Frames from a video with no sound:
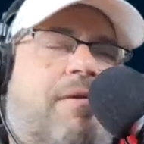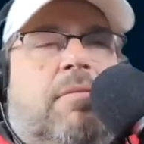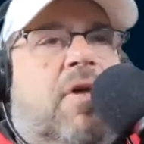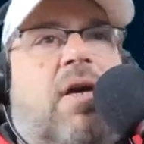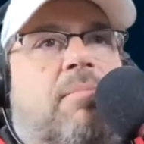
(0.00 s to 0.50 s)

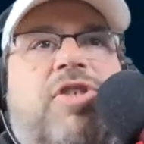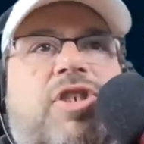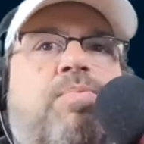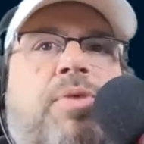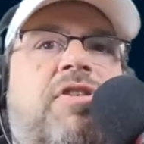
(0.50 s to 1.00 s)
I'm
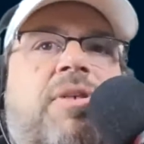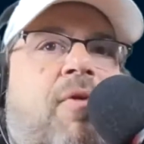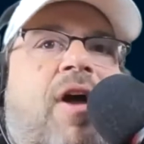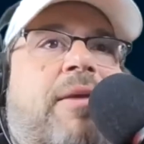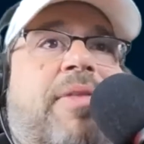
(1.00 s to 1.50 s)
just putting some
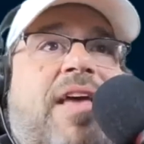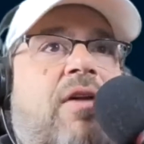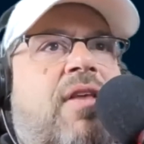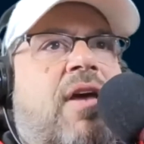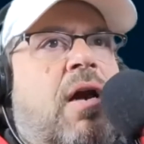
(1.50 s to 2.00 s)
randomly out
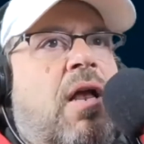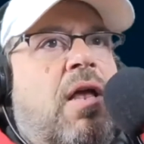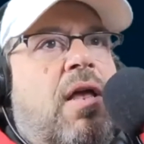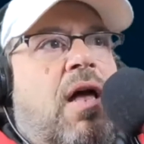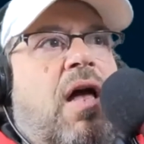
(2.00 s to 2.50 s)
there,
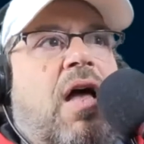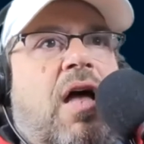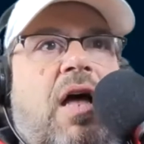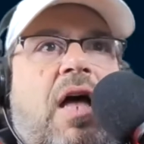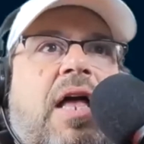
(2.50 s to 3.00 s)

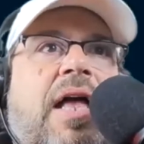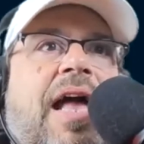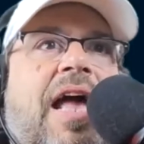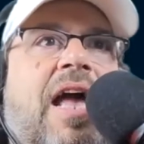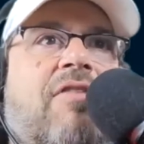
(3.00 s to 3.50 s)

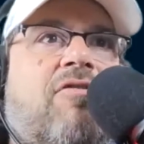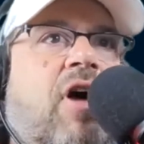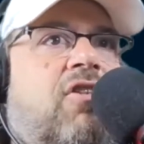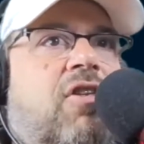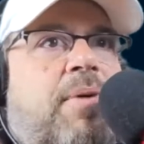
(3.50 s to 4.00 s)
and
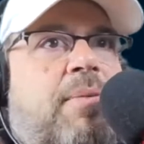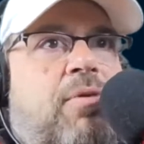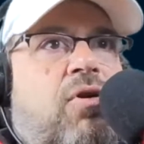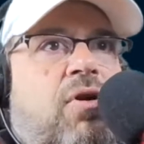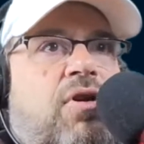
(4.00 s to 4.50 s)
talk to the people
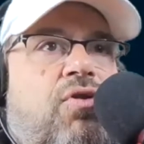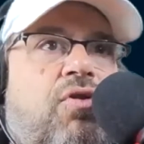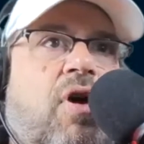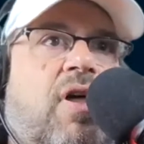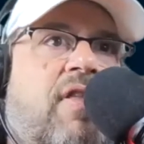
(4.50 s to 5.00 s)
who
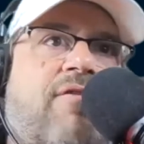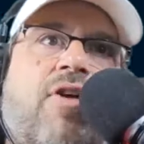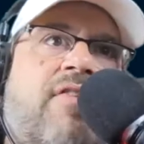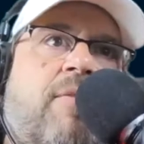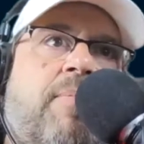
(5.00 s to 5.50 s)
are the
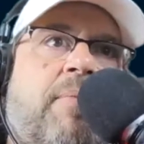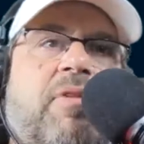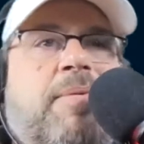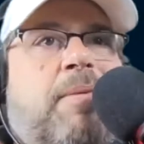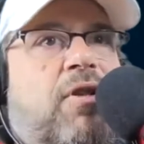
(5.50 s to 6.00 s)
forensic people, the
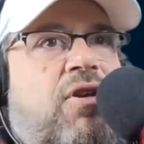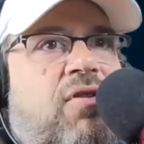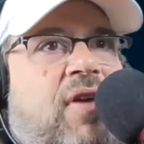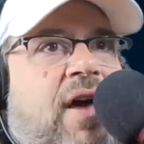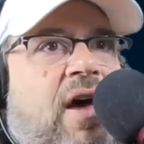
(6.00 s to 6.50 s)
people who are
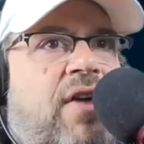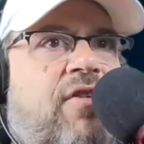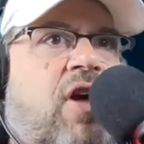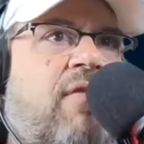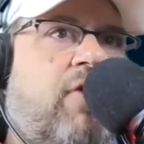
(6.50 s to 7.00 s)
using AI software, the